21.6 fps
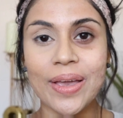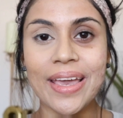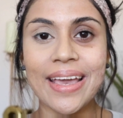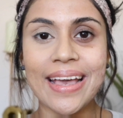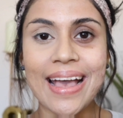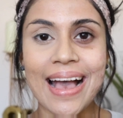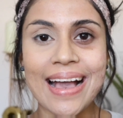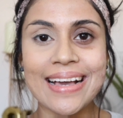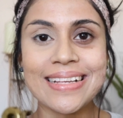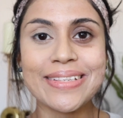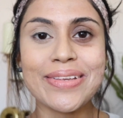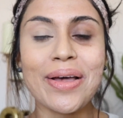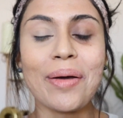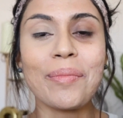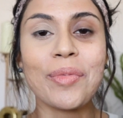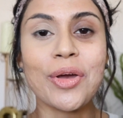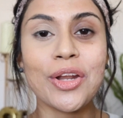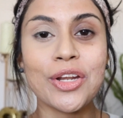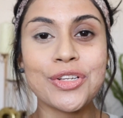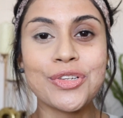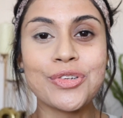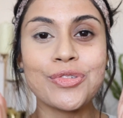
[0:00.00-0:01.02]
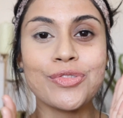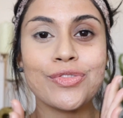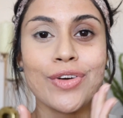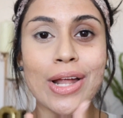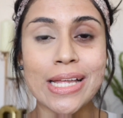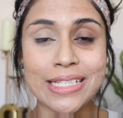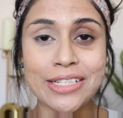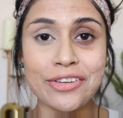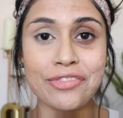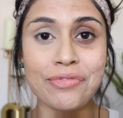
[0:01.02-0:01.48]
Hey guys, so I'm going to do
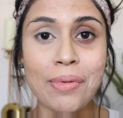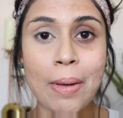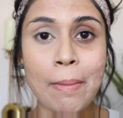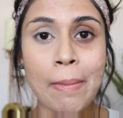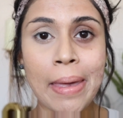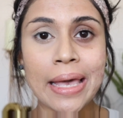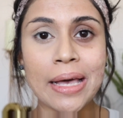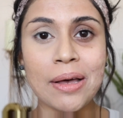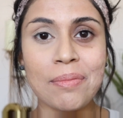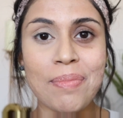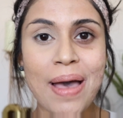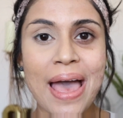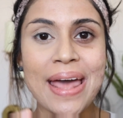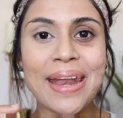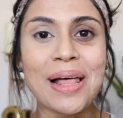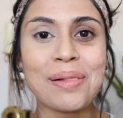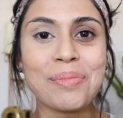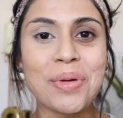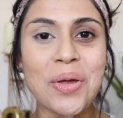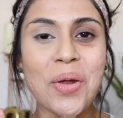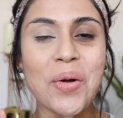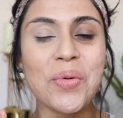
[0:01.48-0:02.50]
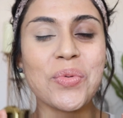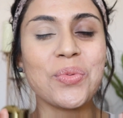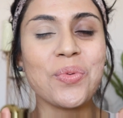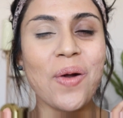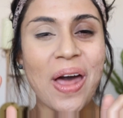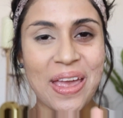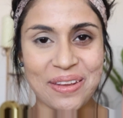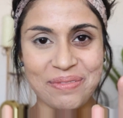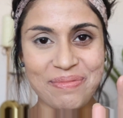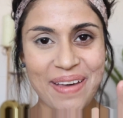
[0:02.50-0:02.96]
rest of my makeup and I'll be
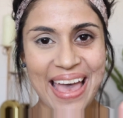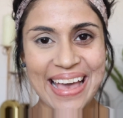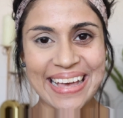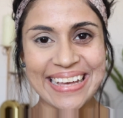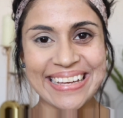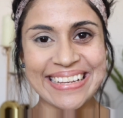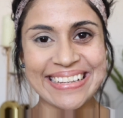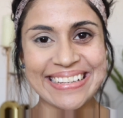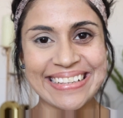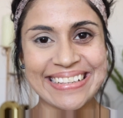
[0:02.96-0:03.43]
right back.